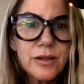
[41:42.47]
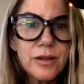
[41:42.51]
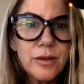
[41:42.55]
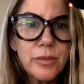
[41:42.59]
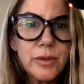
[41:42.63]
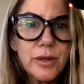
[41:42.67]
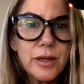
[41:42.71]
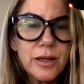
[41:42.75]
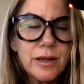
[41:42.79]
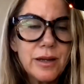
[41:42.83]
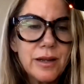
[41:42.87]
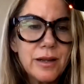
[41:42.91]
I'll
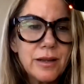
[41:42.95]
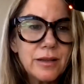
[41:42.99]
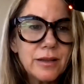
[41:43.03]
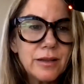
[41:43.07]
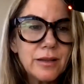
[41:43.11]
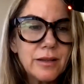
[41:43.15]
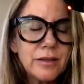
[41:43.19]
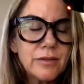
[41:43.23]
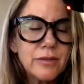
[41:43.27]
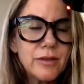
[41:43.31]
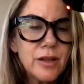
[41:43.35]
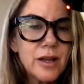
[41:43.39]
be
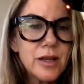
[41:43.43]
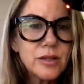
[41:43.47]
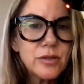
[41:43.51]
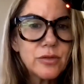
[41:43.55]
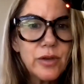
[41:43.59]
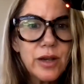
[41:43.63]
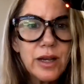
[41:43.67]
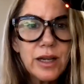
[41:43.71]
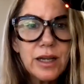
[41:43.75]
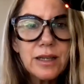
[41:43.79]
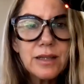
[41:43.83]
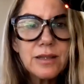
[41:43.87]
in Las
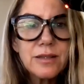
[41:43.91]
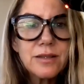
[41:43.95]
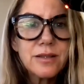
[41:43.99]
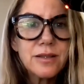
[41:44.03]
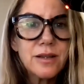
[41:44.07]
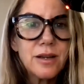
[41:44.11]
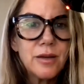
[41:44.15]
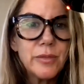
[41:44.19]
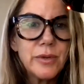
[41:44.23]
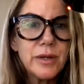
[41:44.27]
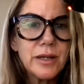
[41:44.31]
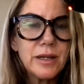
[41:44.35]

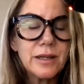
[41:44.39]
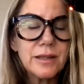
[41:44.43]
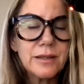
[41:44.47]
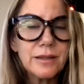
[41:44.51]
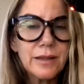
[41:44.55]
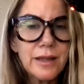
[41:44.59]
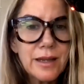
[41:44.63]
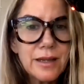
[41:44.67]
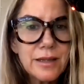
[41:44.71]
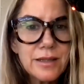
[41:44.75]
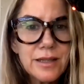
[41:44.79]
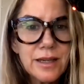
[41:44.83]
Vegas. I'll be in
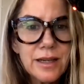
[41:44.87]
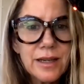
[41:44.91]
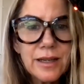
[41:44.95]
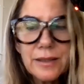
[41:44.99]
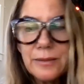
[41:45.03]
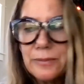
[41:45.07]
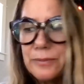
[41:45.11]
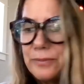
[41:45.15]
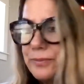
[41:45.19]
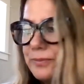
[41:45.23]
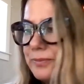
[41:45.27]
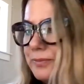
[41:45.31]

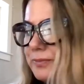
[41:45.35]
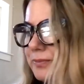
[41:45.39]
Atlanta.